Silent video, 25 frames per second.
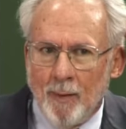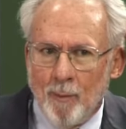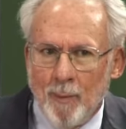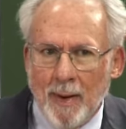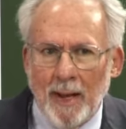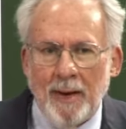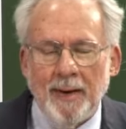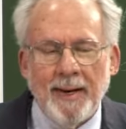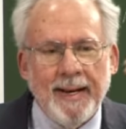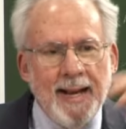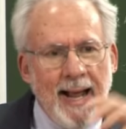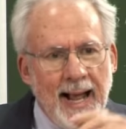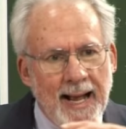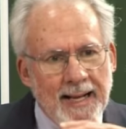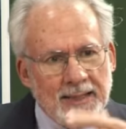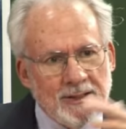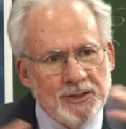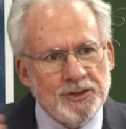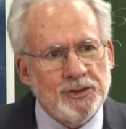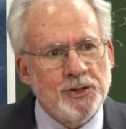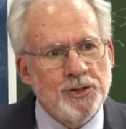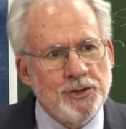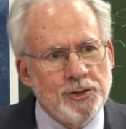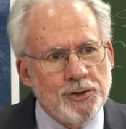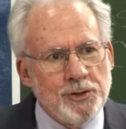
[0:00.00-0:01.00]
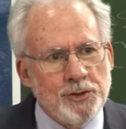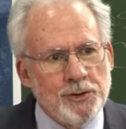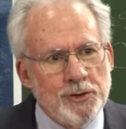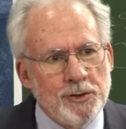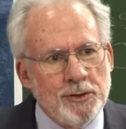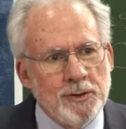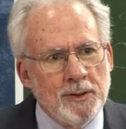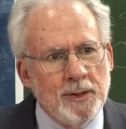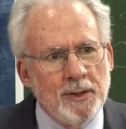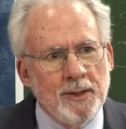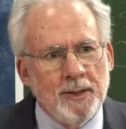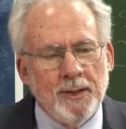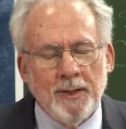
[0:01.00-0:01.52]
Well, it has to
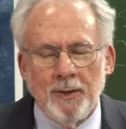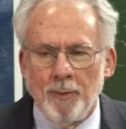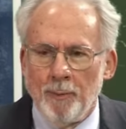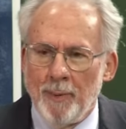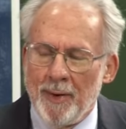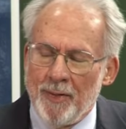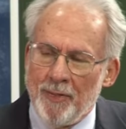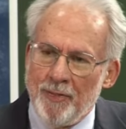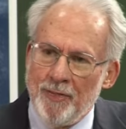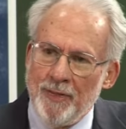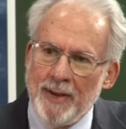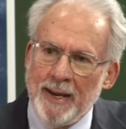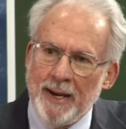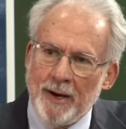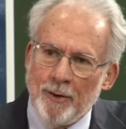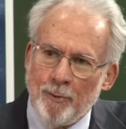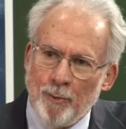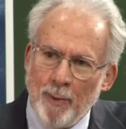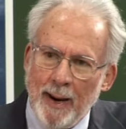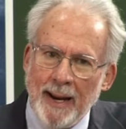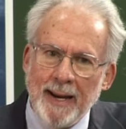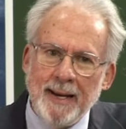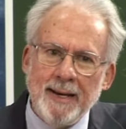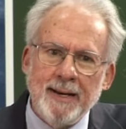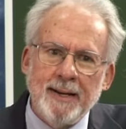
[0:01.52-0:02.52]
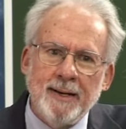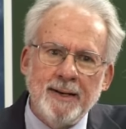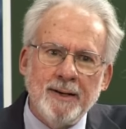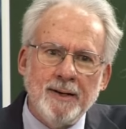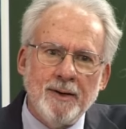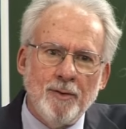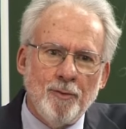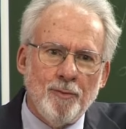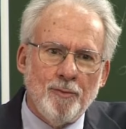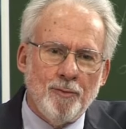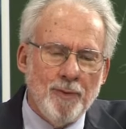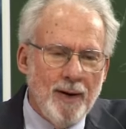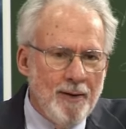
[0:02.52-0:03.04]
do with the
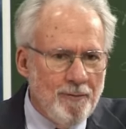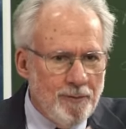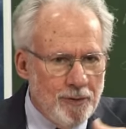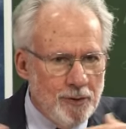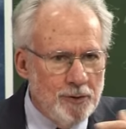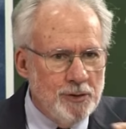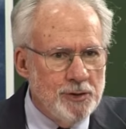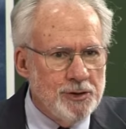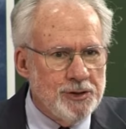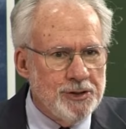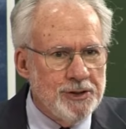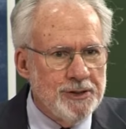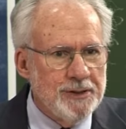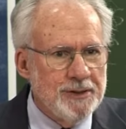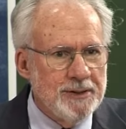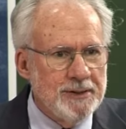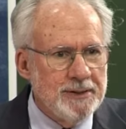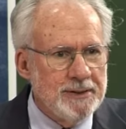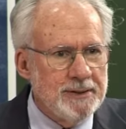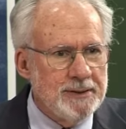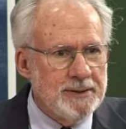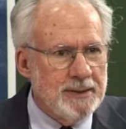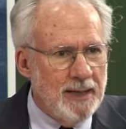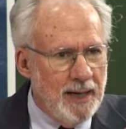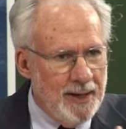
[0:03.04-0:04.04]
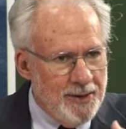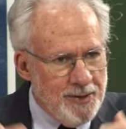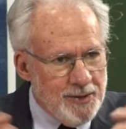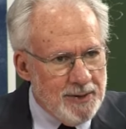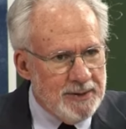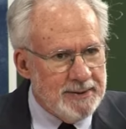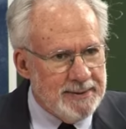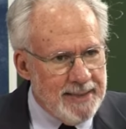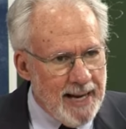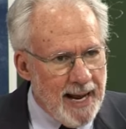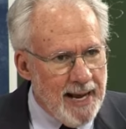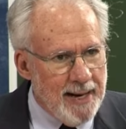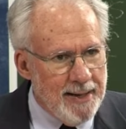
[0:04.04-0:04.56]
Iranian revolution's
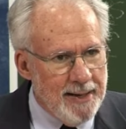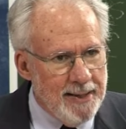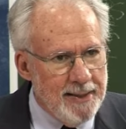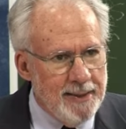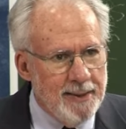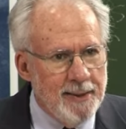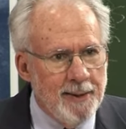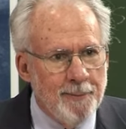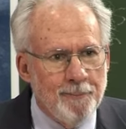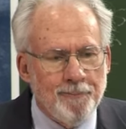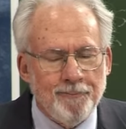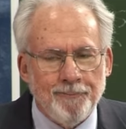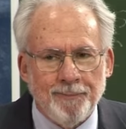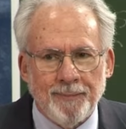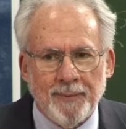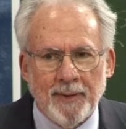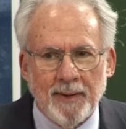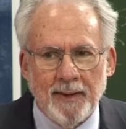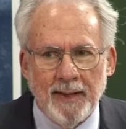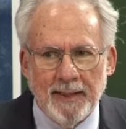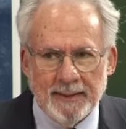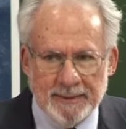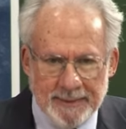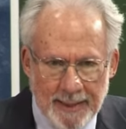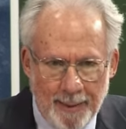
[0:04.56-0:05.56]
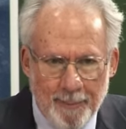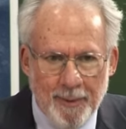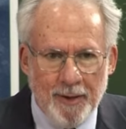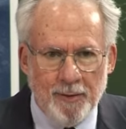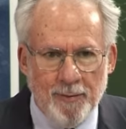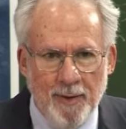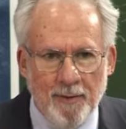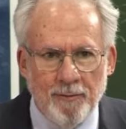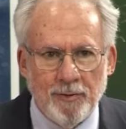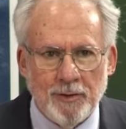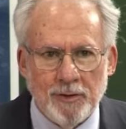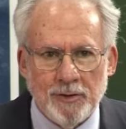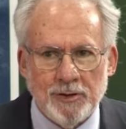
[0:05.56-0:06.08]
understanding, Islamic
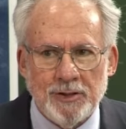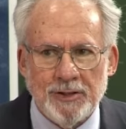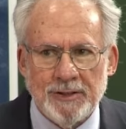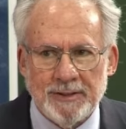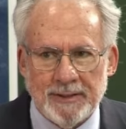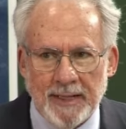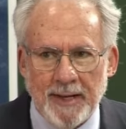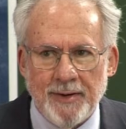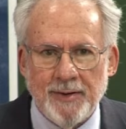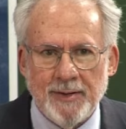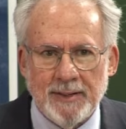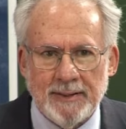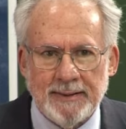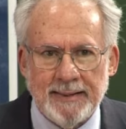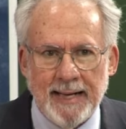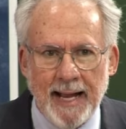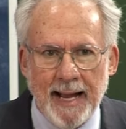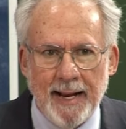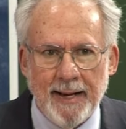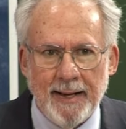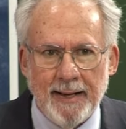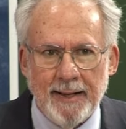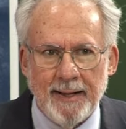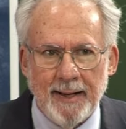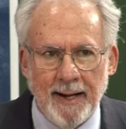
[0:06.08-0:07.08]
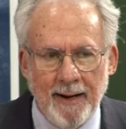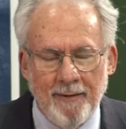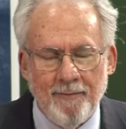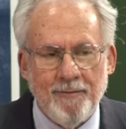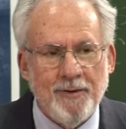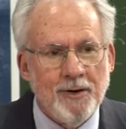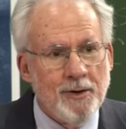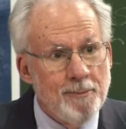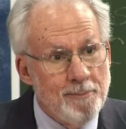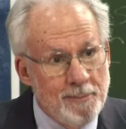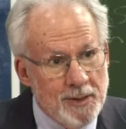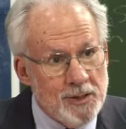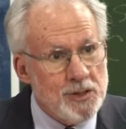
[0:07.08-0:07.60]
revolution's understanding of
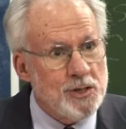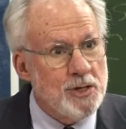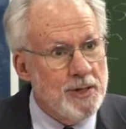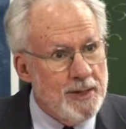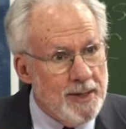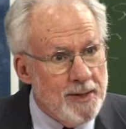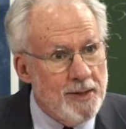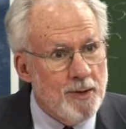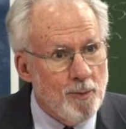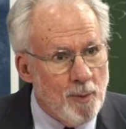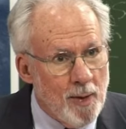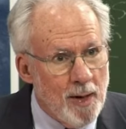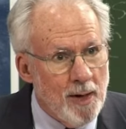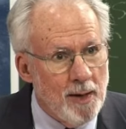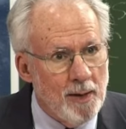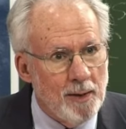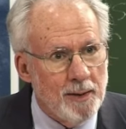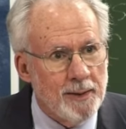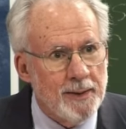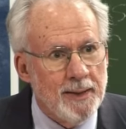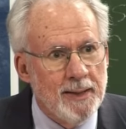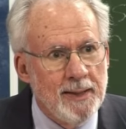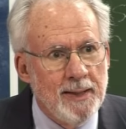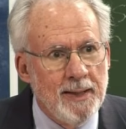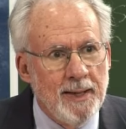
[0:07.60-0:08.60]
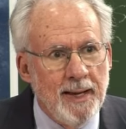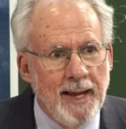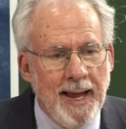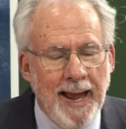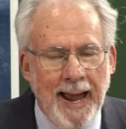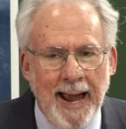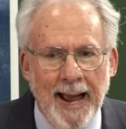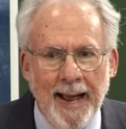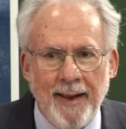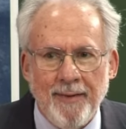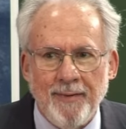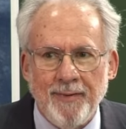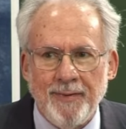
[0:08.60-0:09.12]
their mission in the world
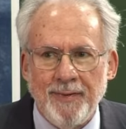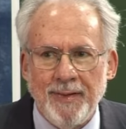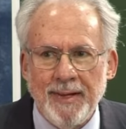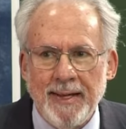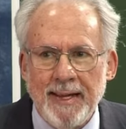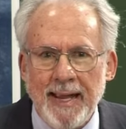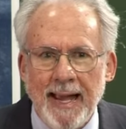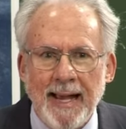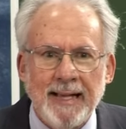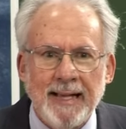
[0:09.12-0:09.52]
and the